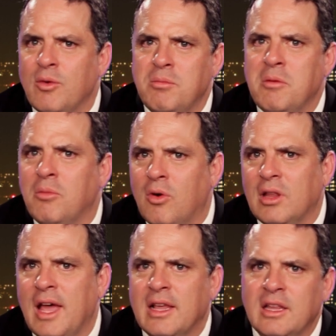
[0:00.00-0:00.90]
would be more
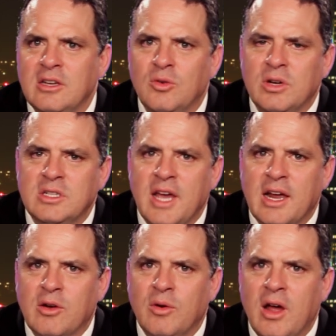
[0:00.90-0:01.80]
likely to
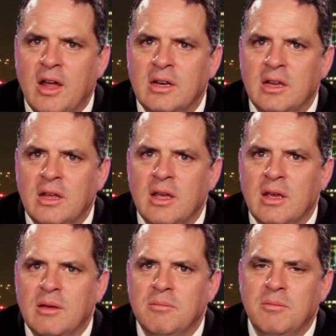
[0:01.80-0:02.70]
attack Iran,
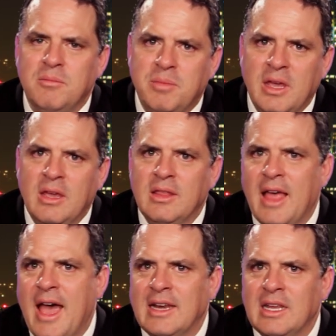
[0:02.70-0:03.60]
being
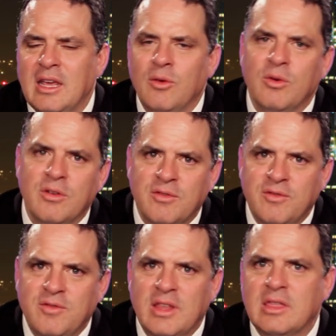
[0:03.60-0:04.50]
that it would have
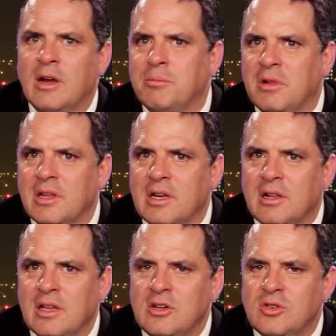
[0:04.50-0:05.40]
fit their
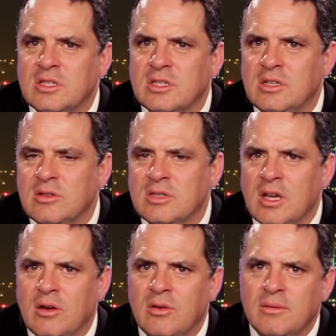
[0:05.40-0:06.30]
political interests to do
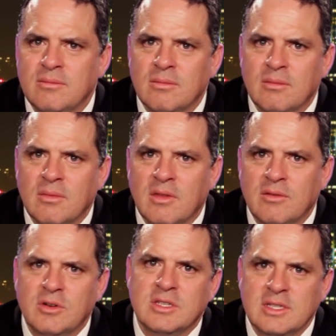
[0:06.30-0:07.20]
so,
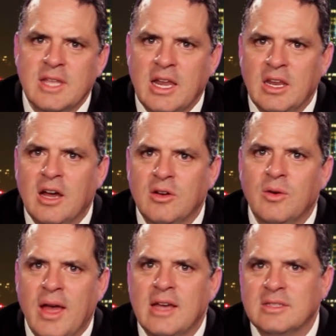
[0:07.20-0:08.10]
versus
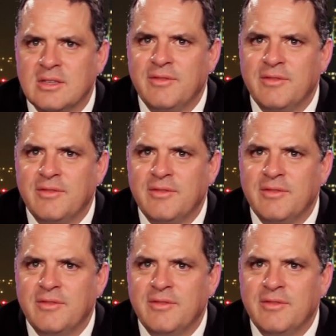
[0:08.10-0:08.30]
Netanyahu has to face...